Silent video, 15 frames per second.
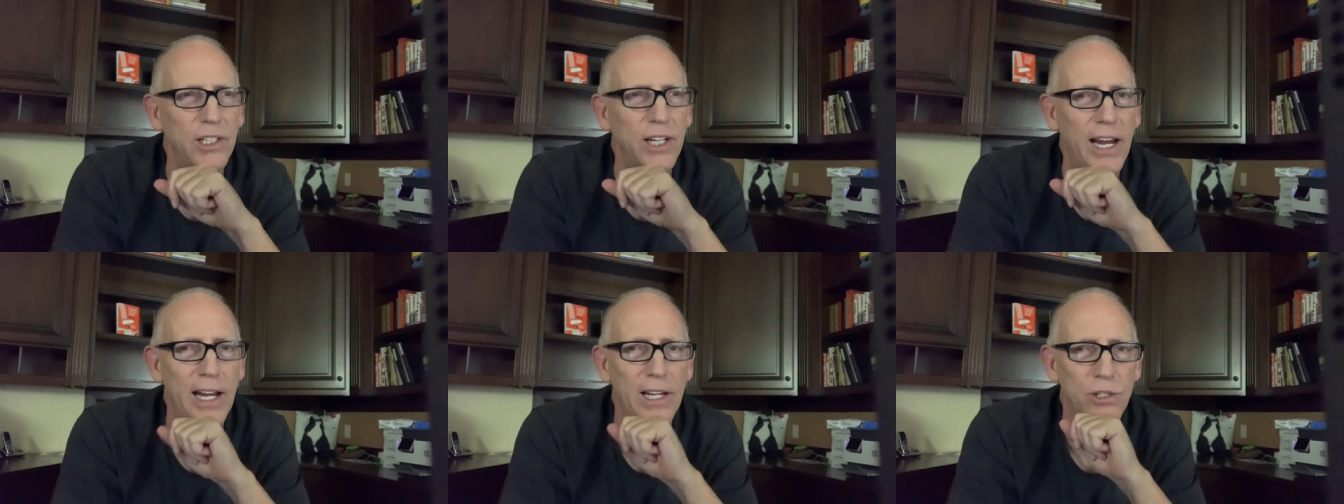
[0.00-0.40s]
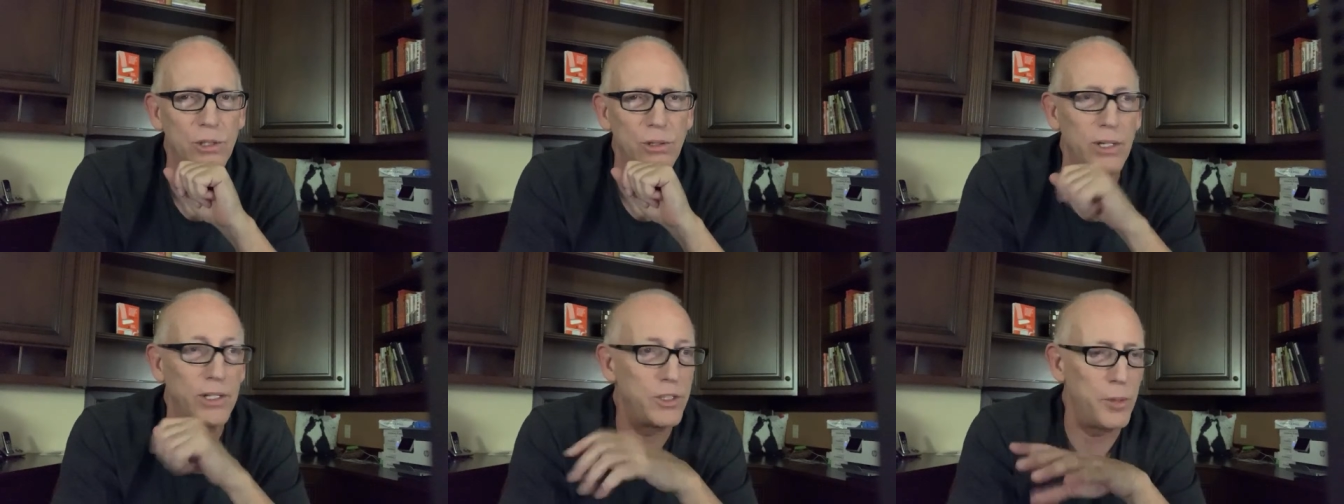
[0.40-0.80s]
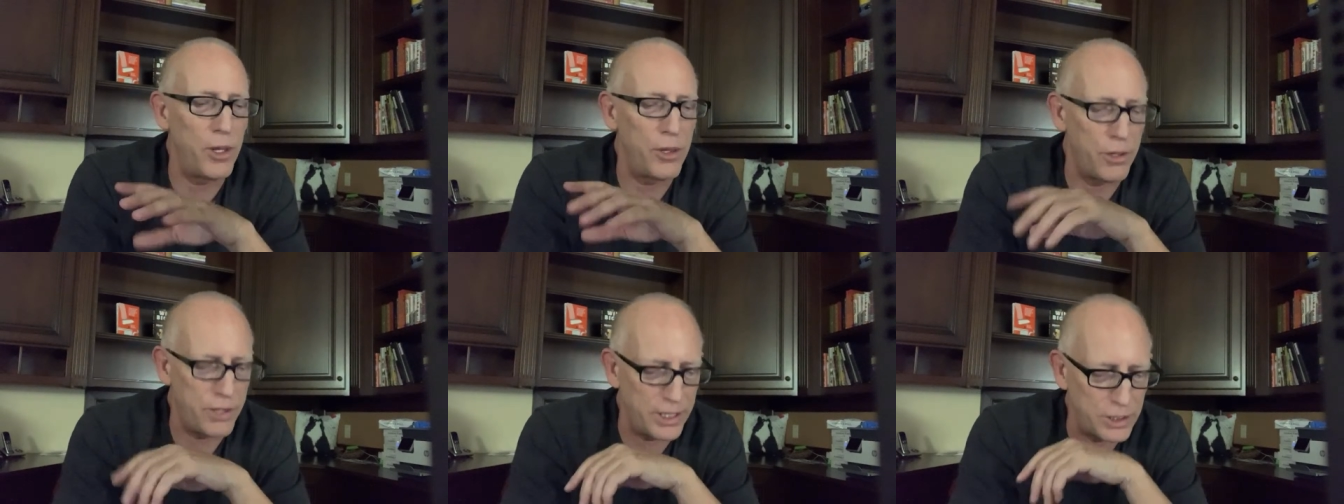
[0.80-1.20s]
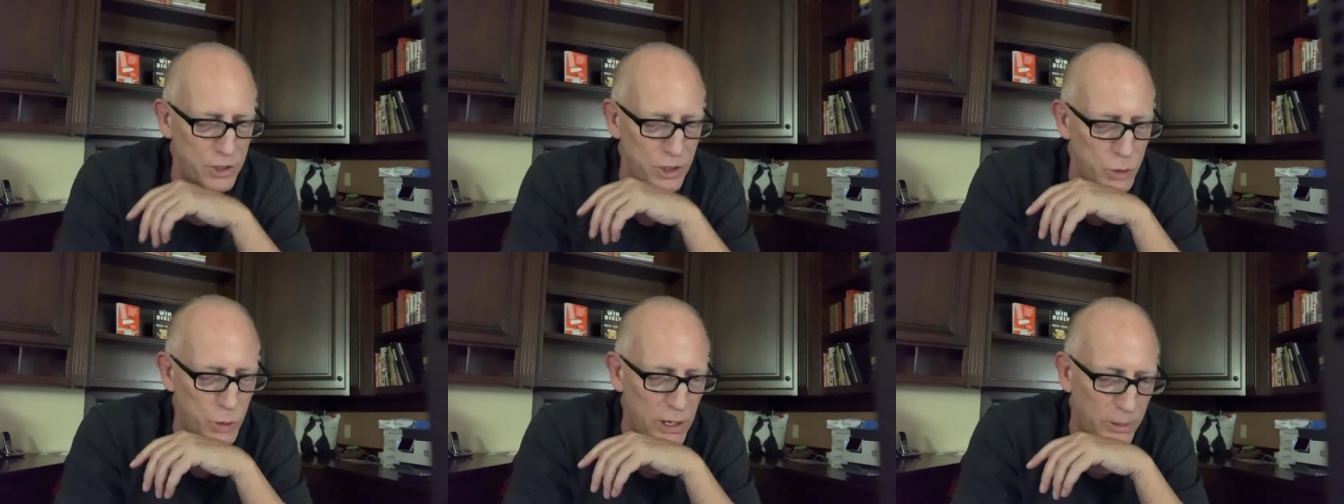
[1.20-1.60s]
cancer and some other things
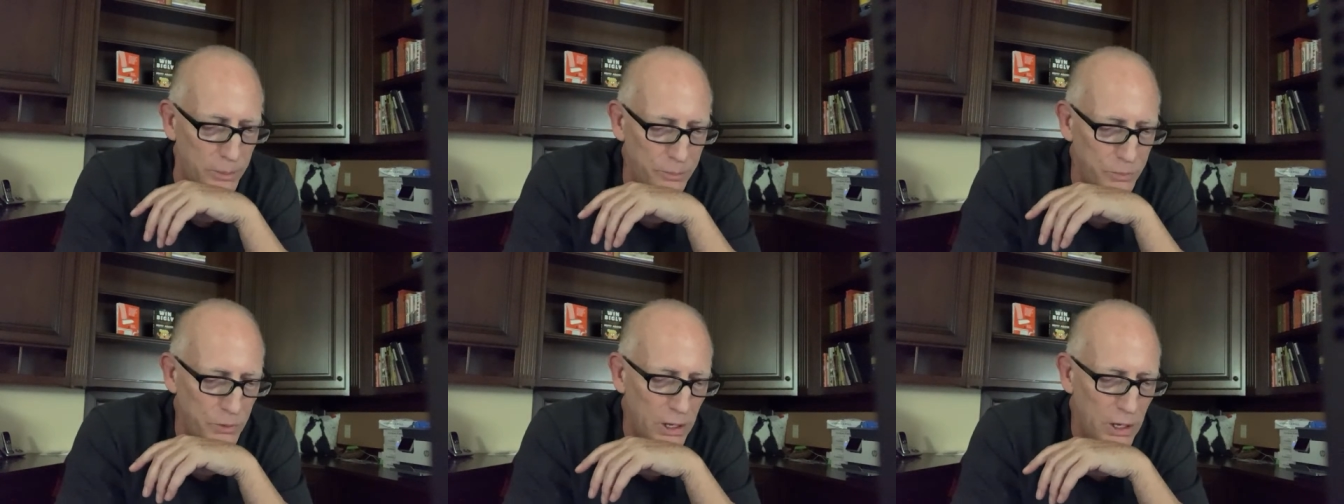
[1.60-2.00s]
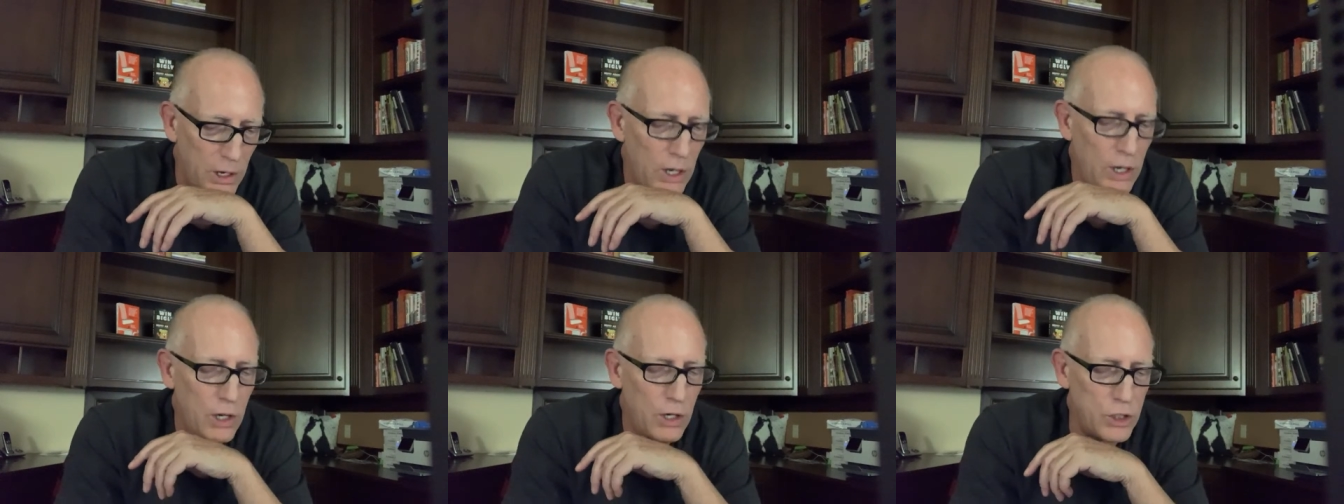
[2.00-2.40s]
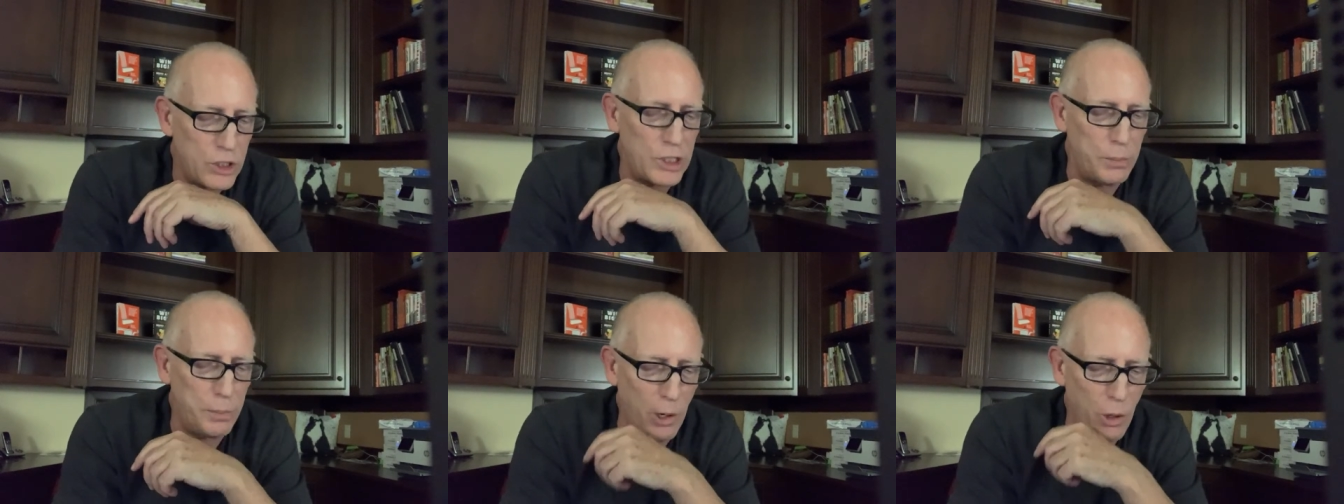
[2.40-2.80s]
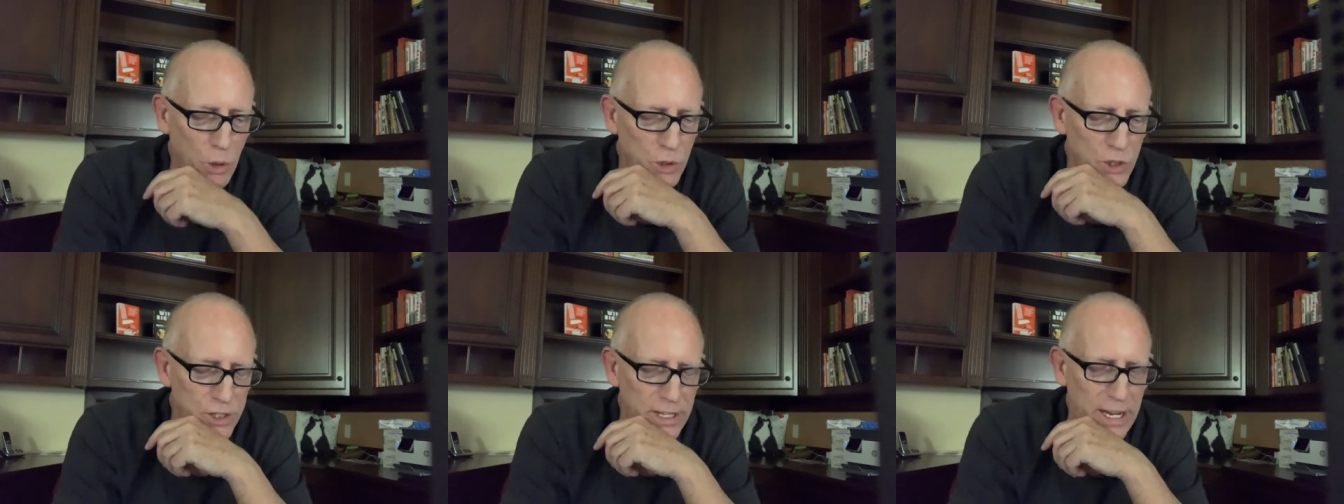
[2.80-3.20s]
as well.
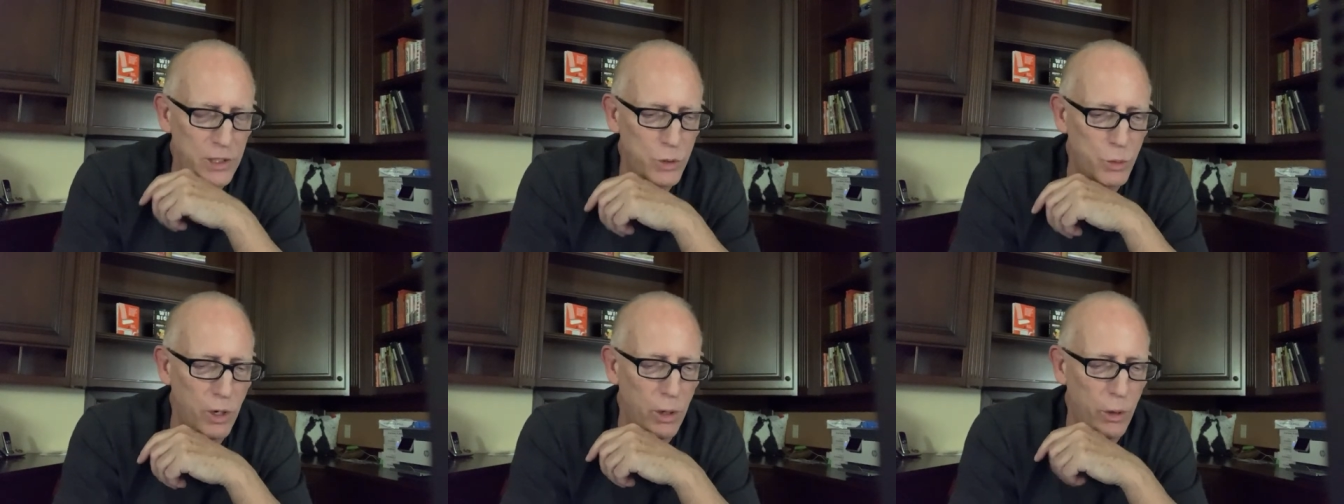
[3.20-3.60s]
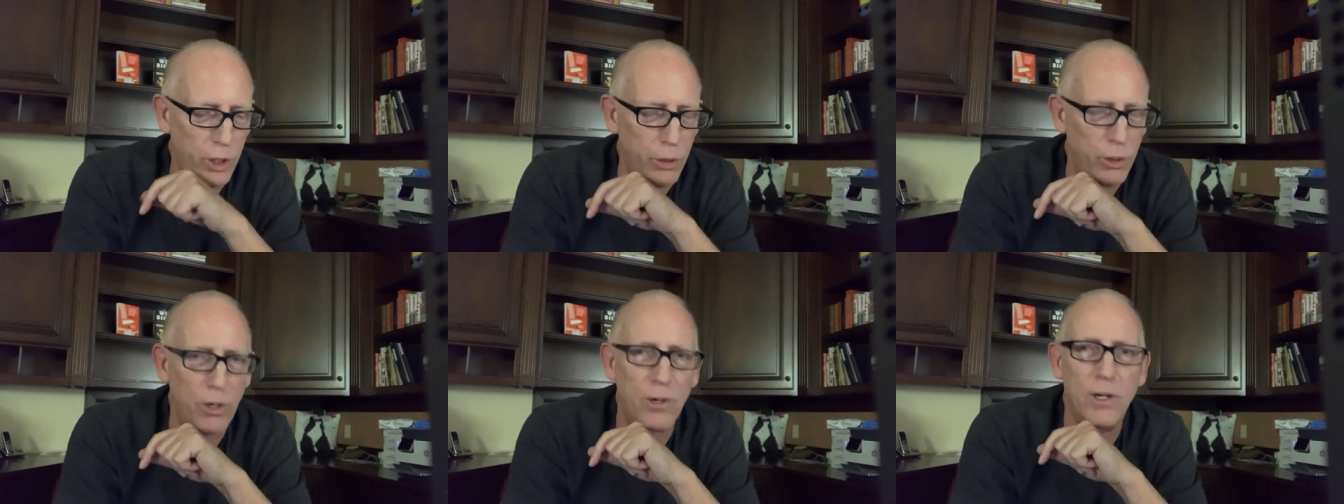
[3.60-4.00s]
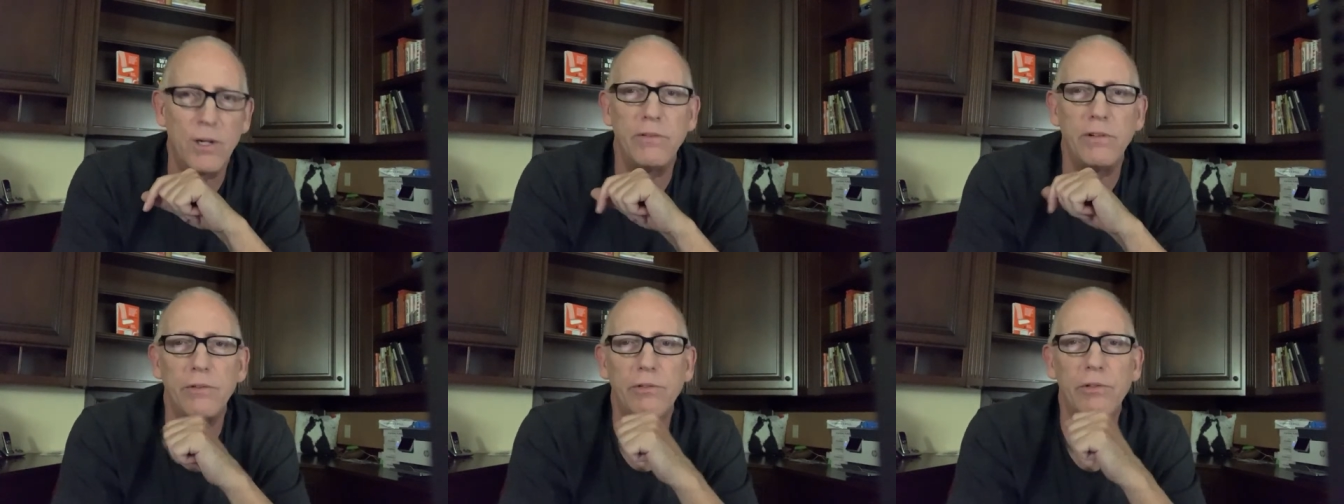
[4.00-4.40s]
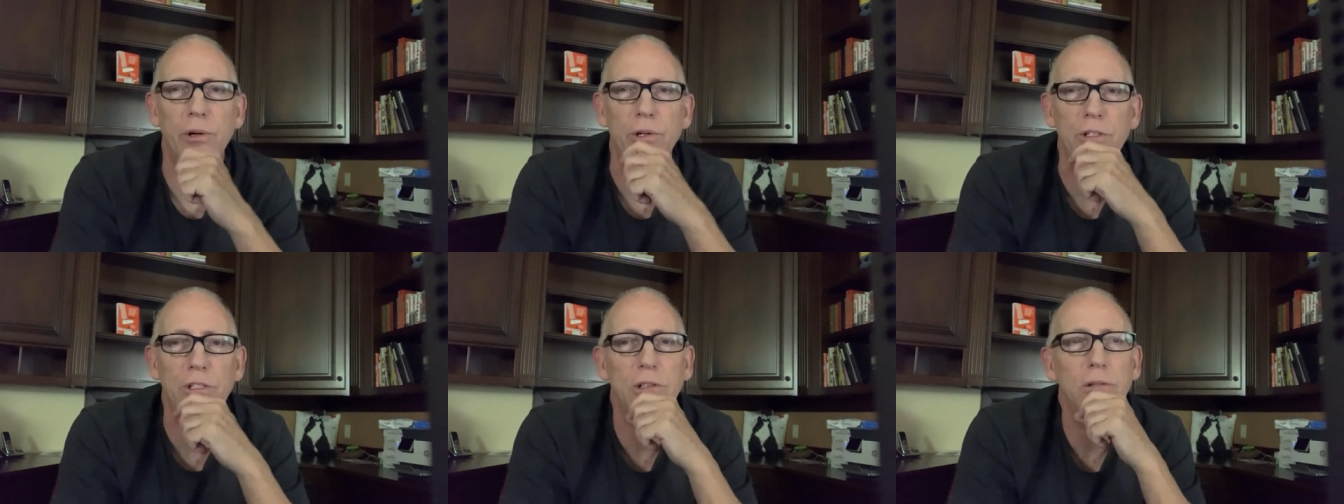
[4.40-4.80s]
Suppose that's where you'd heard of it
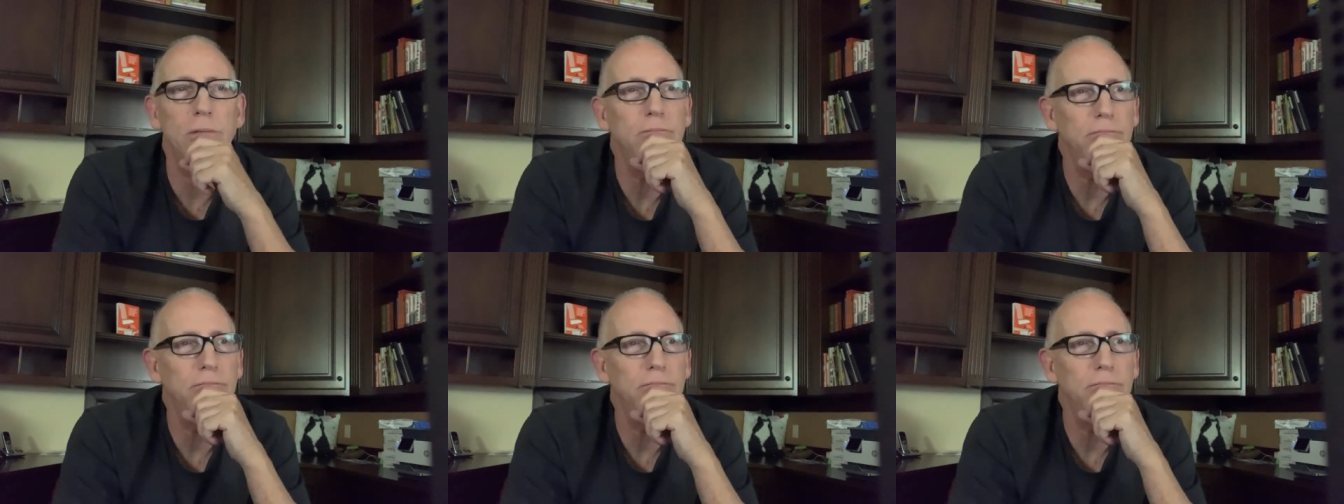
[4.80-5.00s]
first.